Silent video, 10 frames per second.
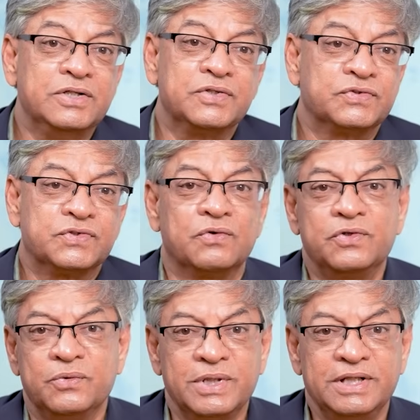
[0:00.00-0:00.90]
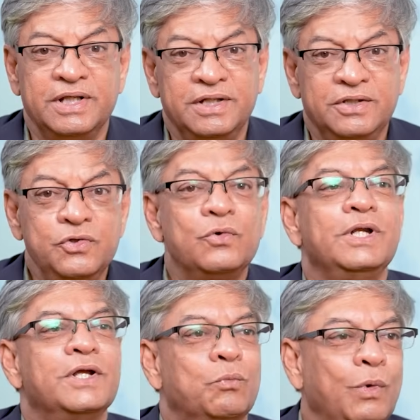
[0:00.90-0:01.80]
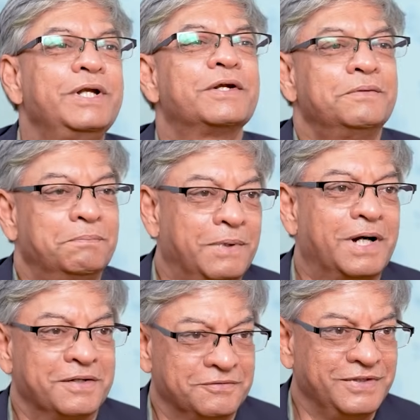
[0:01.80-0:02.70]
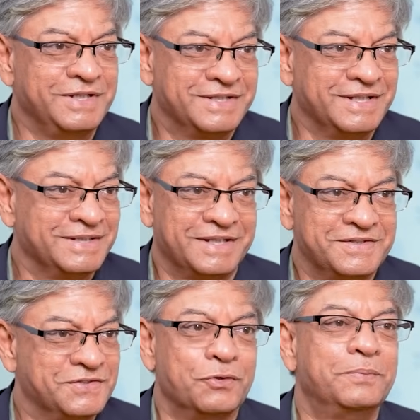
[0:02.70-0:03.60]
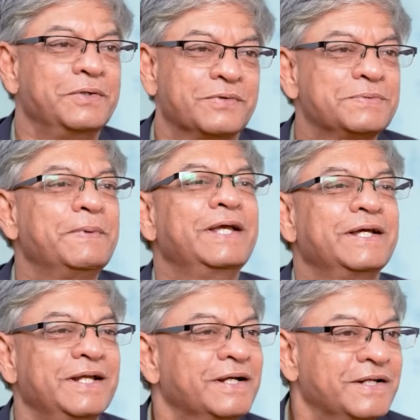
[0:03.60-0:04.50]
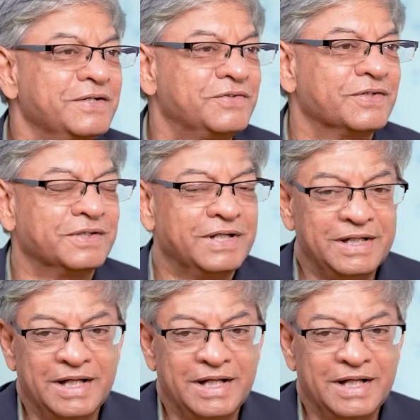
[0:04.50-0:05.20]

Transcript: So during the nuclear winter part of these things, that is, nobody was paying any attention,